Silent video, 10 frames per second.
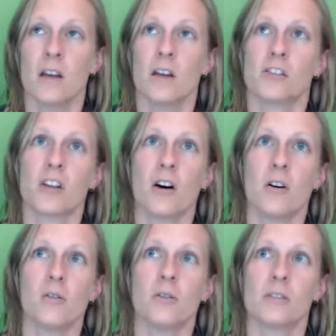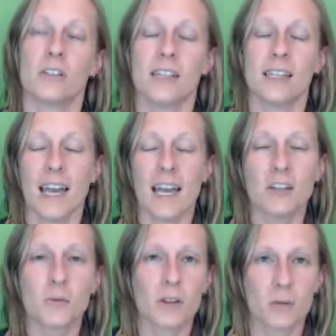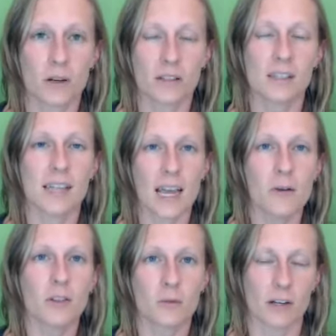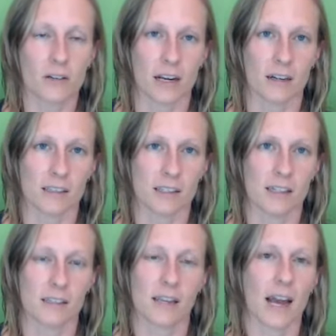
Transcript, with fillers: So today's with the today with the rental guarantees.